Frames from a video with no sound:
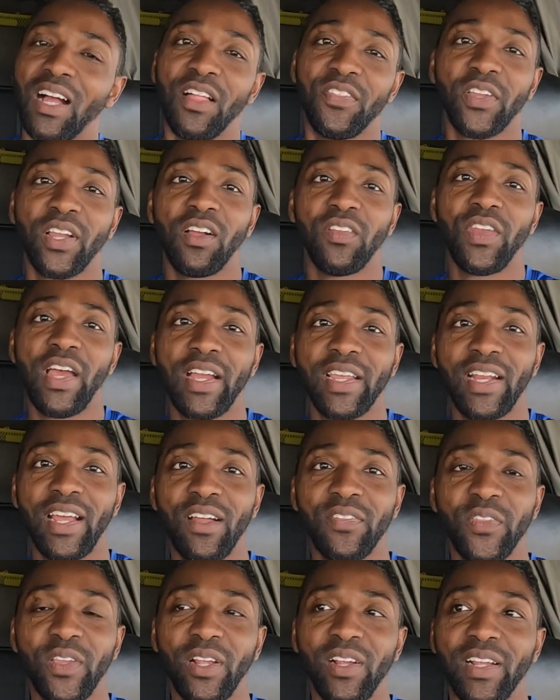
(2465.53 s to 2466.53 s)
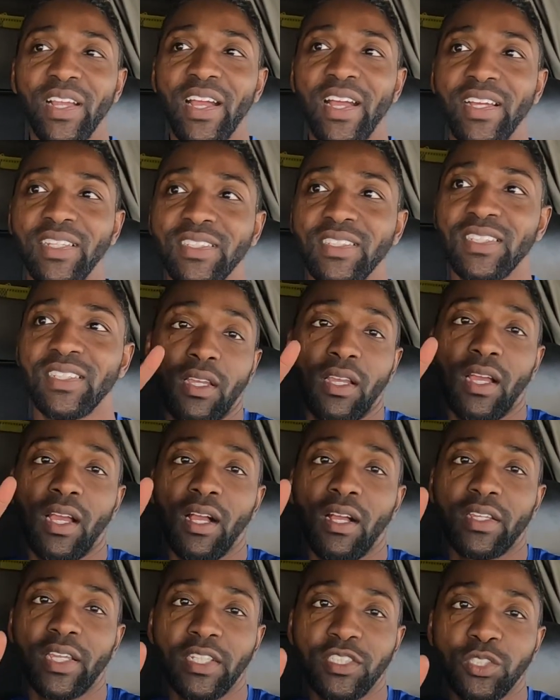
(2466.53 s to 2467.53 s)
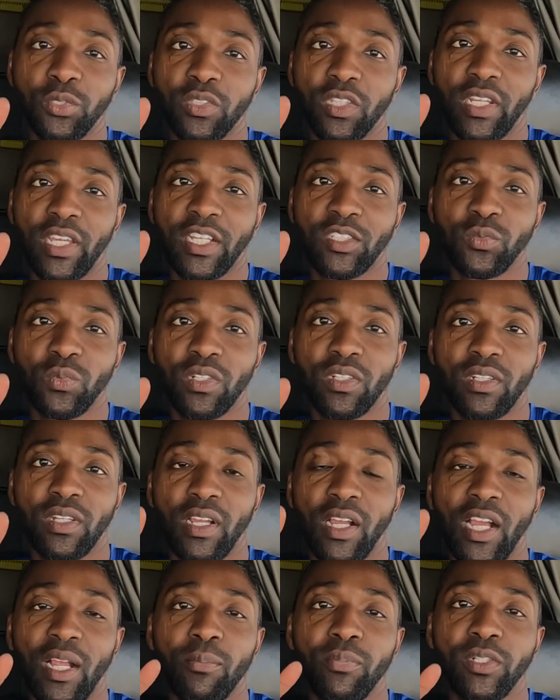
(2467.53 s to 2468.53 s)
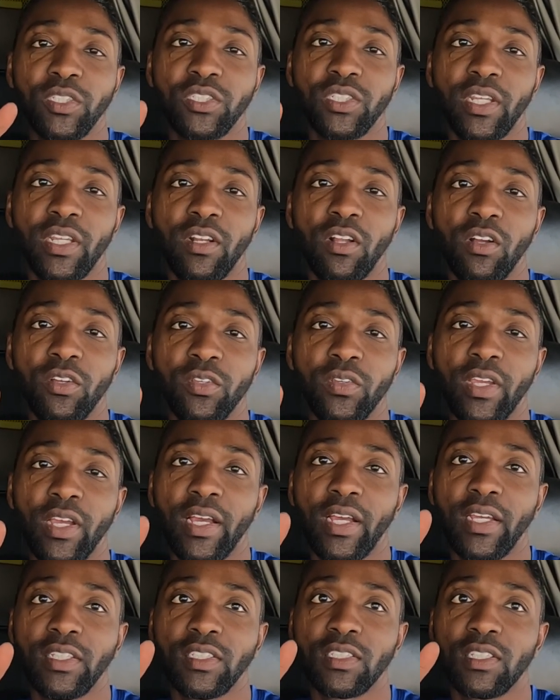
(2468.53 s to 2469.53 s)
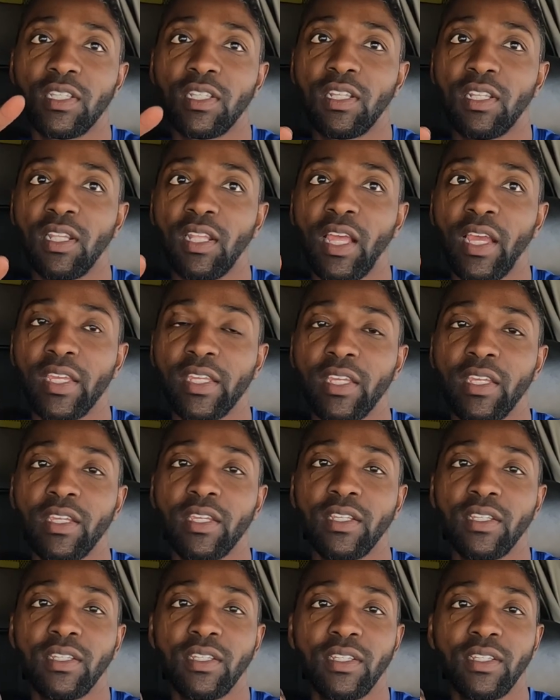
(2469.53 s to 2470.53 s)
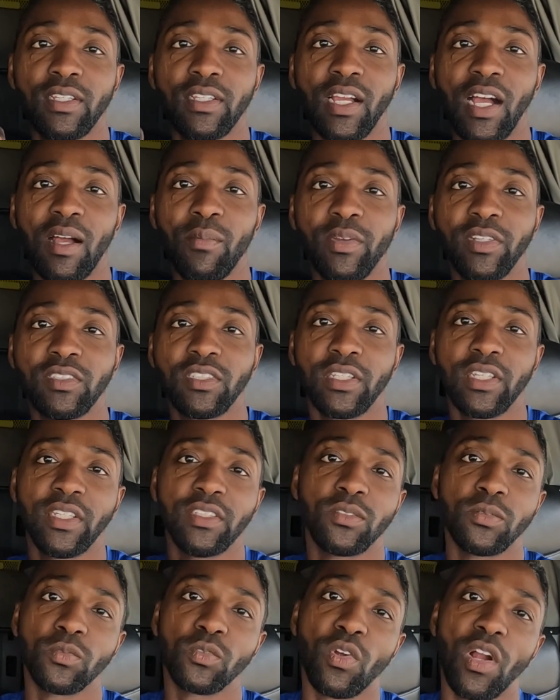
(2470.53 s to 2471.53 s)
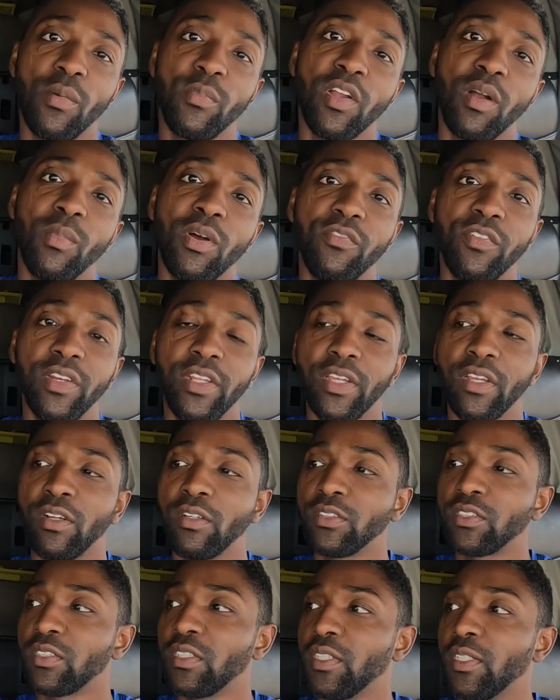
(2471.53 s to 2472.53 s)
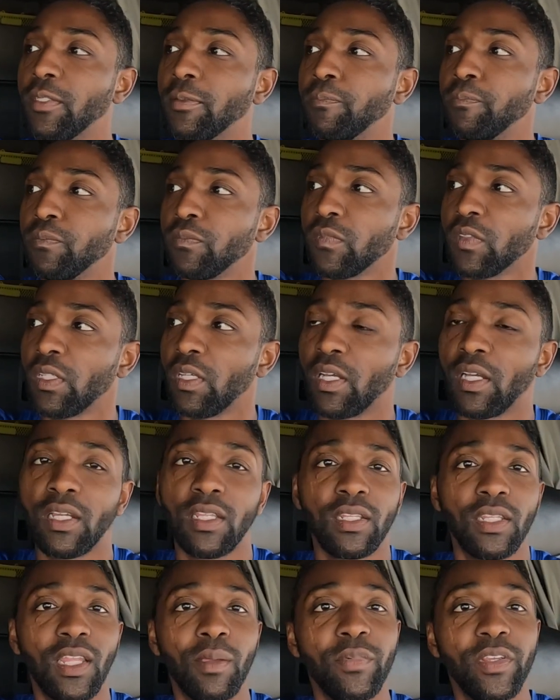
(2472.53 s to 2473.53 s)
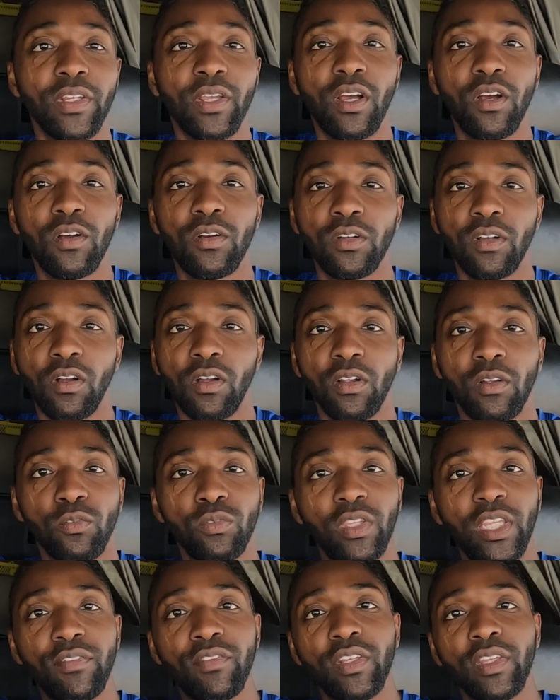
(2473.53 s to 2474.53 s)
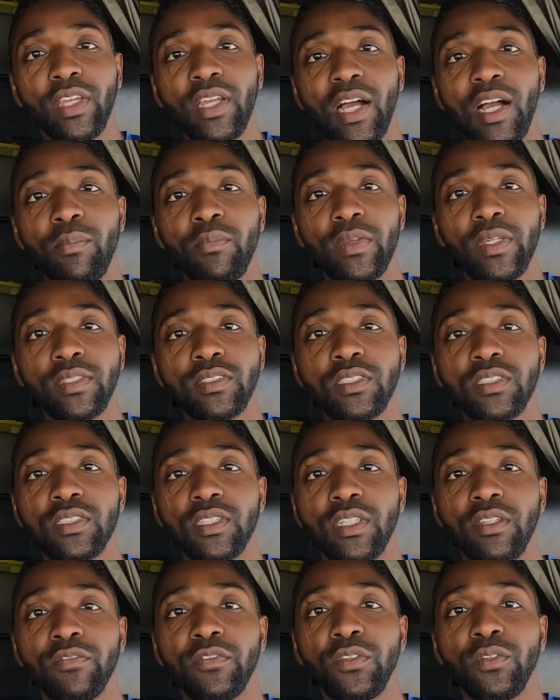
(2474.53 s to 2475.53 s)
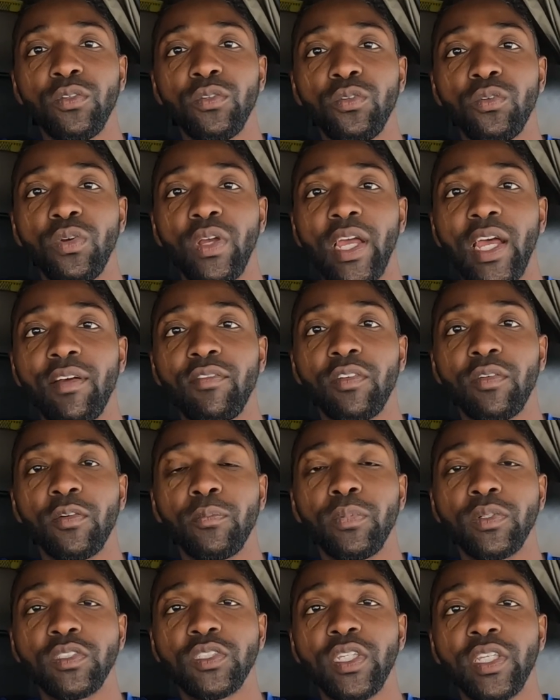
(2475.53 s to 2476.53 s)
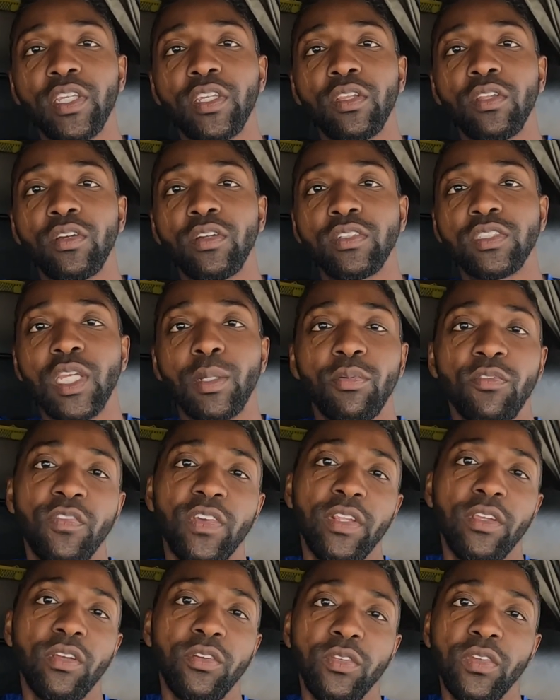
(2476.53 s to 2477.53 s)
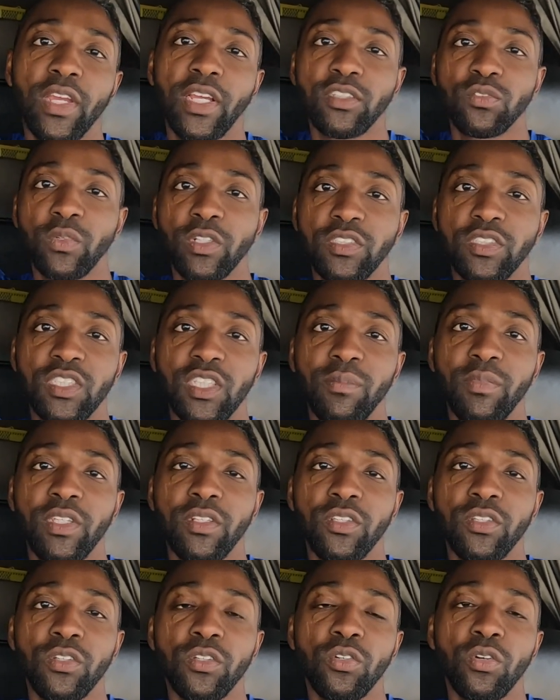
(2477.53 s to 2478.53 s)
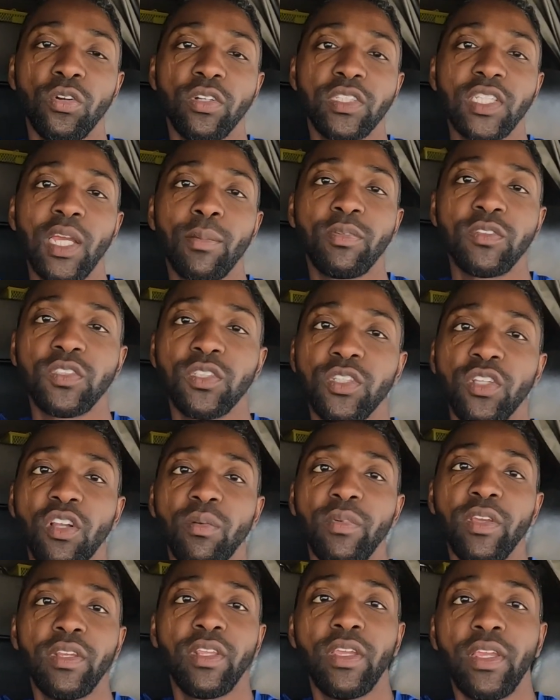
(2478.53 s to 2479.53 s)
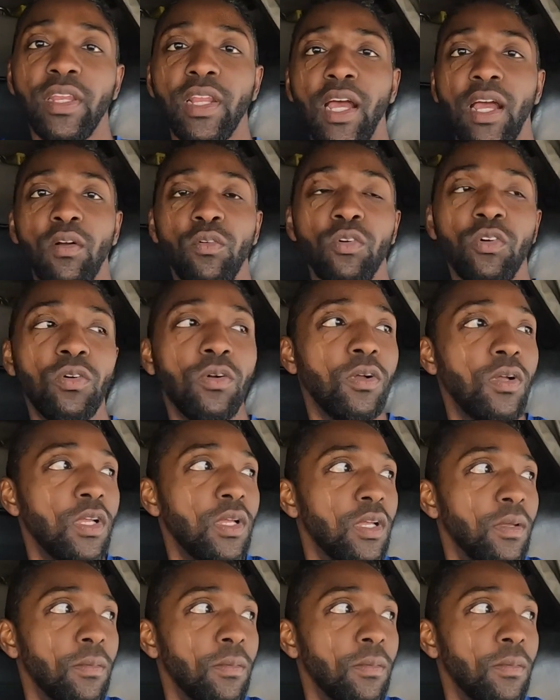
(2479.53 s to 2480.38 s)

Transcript: I think I'll knock it out there, guys. I'll catch you in the next one. I appreciate all you guys liking, commenting, and subscribing on my videos. Let me know, or leave in the comments if you have a particular type of video you guys want to see me do, or a type of securement, and I will